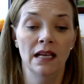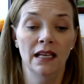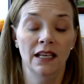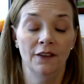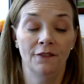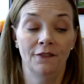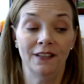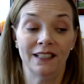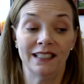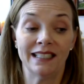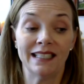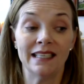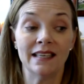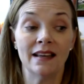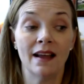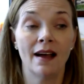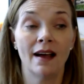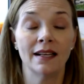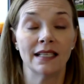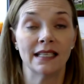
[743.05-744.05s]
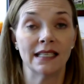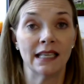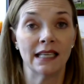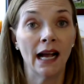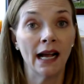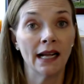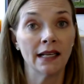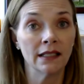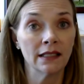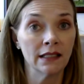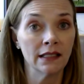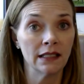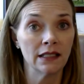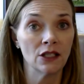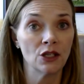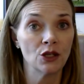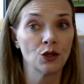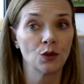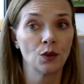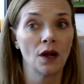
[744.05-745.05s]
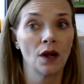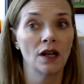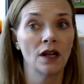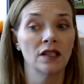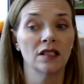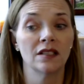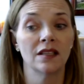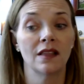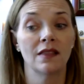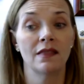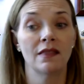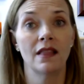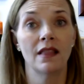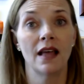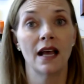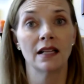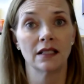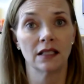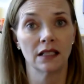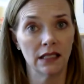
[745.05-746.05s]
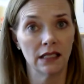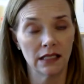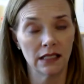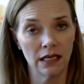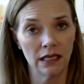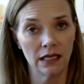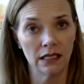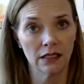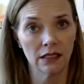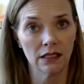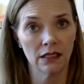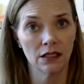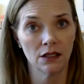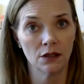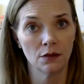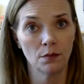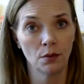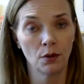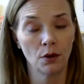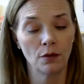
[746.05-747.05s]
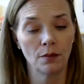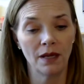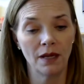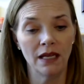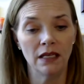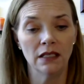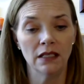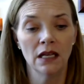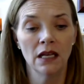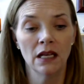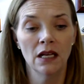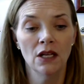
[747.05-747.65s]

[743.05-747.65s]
if it's not titled in a trust then that's going to take us into probate